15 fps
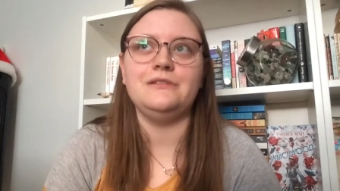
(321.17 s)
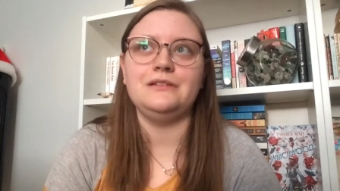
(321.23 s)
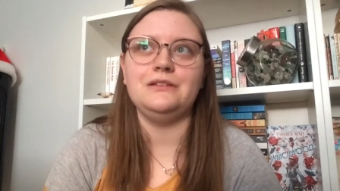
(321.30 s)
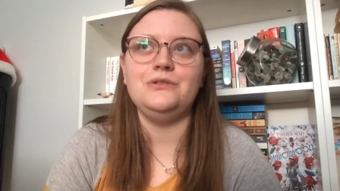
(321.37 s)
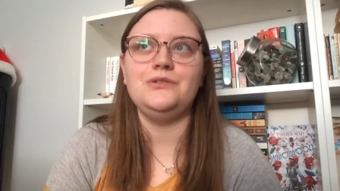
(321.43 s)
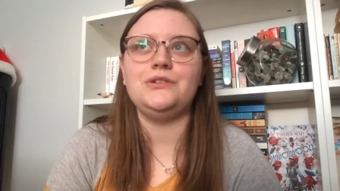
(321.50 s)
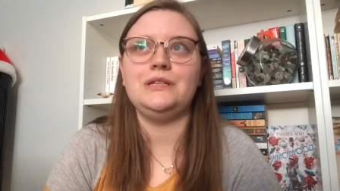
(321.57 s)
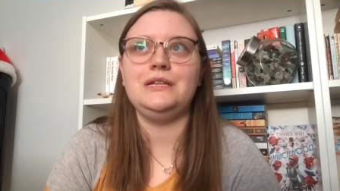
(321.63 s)

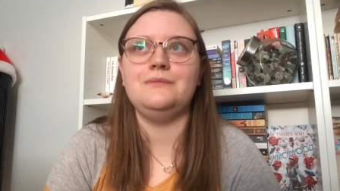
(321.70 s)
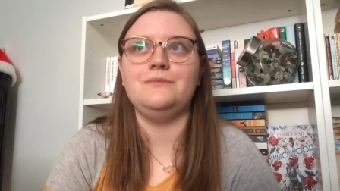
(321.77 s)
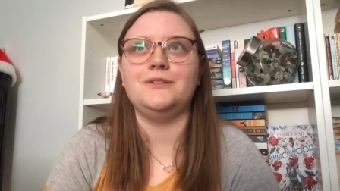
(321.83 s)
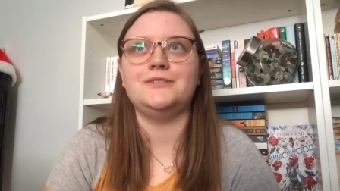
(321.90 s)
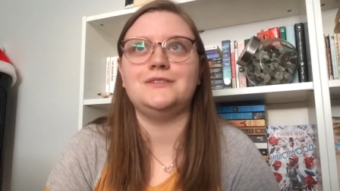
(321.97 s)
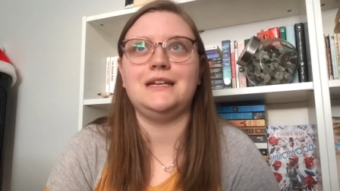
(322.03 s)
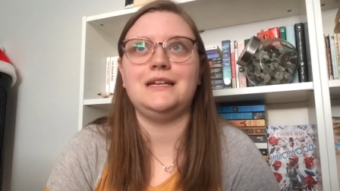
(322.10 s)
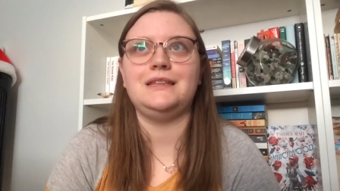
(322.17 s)
Usually in
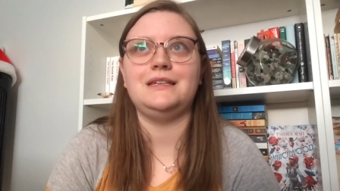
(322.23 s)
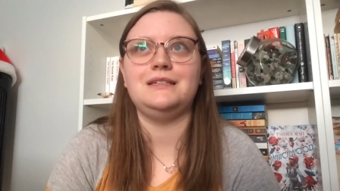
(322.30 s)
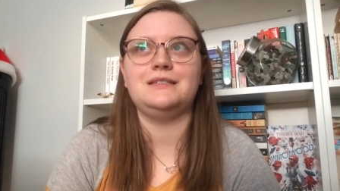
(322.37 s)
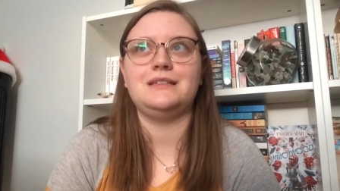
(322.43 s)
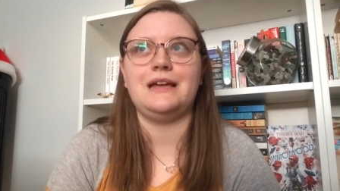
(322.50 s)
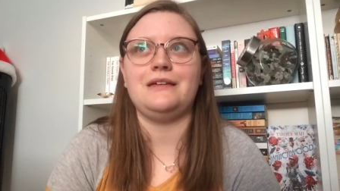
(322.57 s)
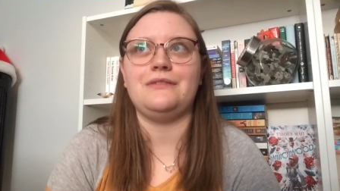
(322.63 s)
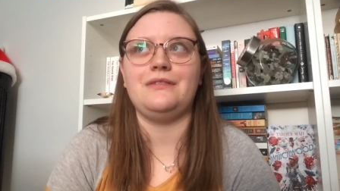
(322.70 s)
books like this,
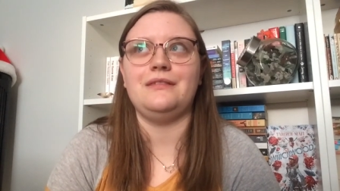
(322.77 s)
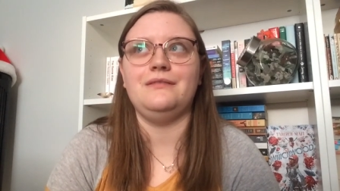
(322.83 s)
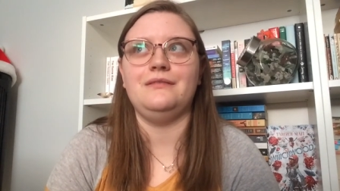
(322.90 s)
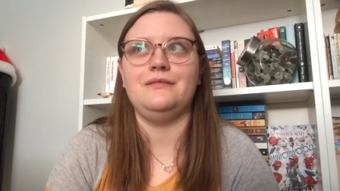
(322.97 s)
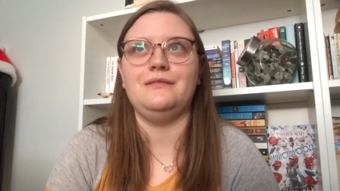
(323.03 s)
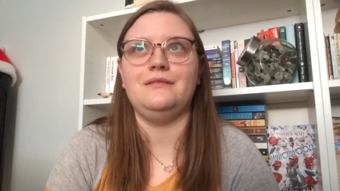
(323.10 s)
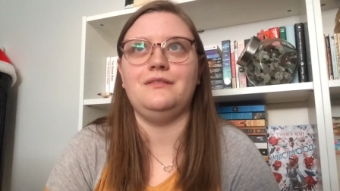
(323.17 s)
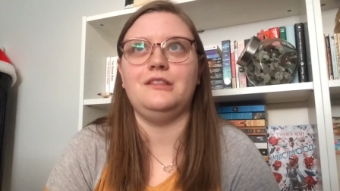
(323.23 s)
I
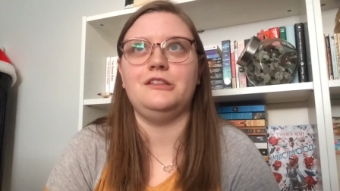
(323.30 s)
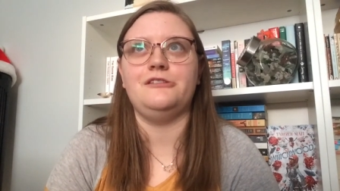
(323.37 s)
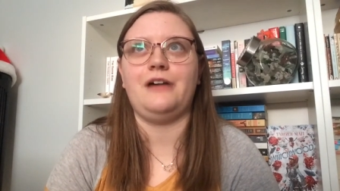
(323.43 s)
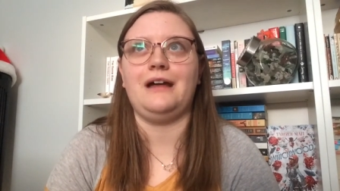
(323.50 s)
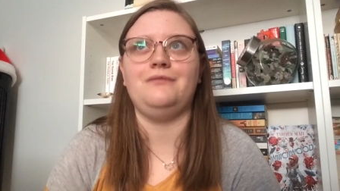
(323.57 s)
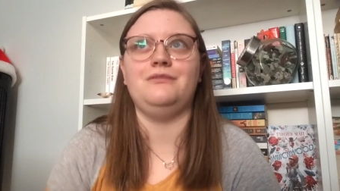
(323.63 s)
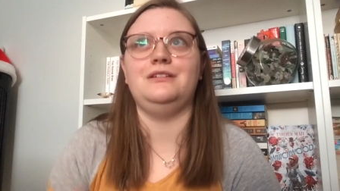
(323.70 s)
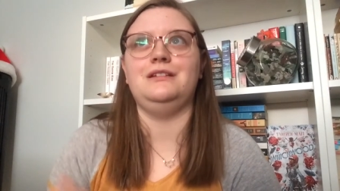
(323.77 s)

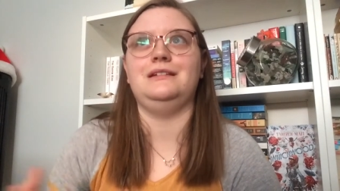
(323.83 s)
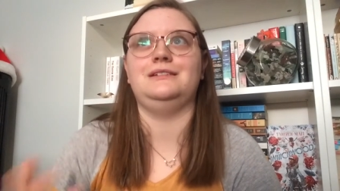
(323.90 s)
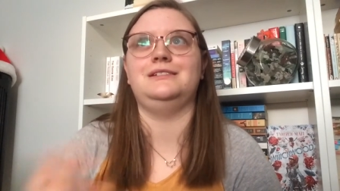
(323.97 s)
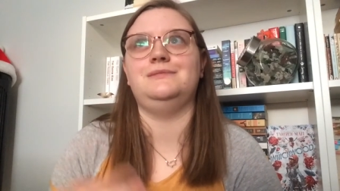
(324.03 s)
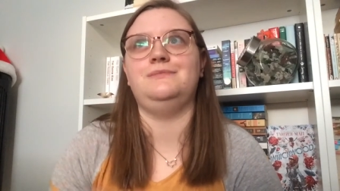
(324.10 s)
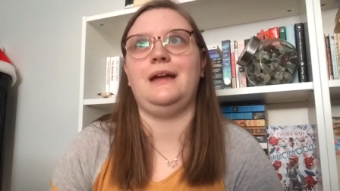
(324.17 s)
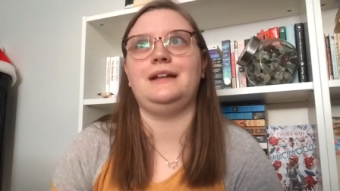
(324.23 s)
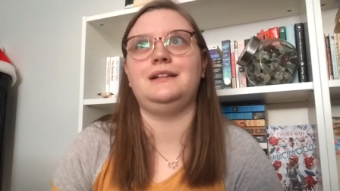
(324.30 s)
would
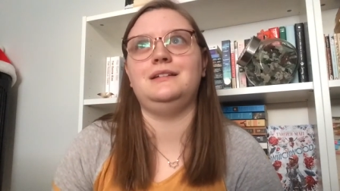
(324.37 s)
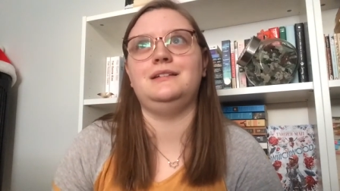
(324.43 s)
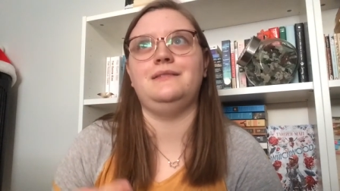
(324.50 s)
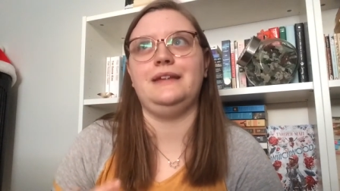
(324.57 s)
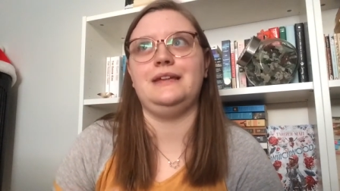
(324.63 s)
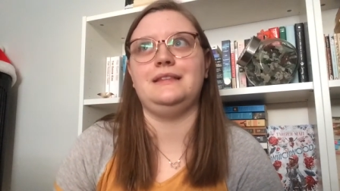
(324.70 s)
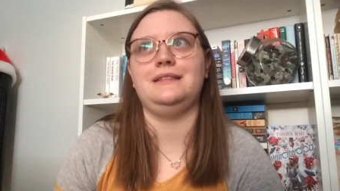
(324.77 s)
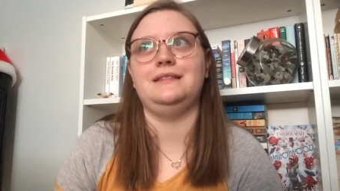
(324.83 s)
expect,
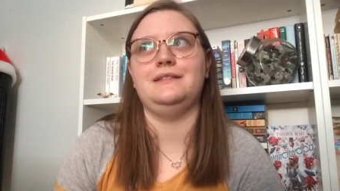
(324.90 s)
like,